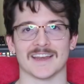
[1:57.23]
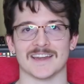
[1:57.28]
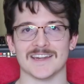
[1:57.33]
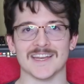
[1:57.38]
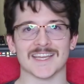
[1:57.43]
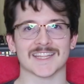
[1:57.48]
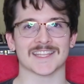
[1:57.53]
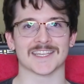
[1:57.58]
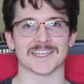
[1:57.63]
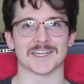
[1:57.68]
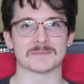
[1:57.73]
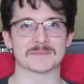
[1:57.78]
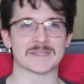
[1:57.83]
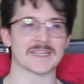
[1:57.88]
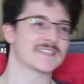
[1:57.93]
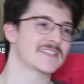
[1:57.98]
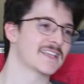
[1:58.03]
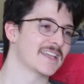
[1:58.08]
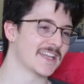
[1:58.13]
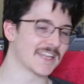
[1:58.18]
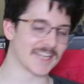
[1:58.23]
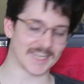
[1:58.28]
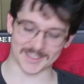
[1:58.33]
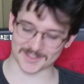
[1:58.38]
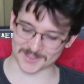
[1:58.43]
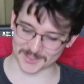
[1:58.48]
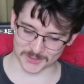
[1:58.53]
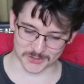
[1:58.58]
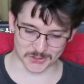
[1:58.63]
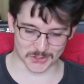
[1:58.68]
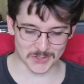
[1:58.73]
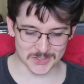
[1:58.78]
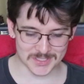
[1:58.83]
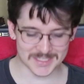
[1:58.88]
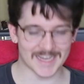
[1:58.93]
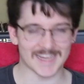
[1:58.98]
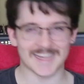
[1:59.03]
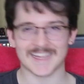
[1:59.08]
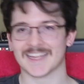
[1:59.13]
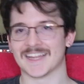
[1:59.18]
nothing updates, gets to
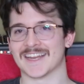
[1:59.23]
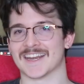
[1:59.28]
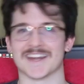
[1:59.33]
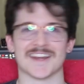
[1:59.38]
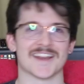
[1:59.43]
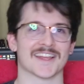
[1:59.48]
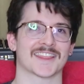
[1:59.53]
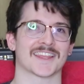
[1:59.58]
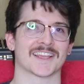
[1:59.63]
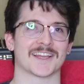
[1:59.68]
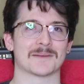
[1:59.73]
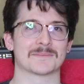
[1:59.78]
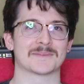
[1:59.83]
Tuesday, nothing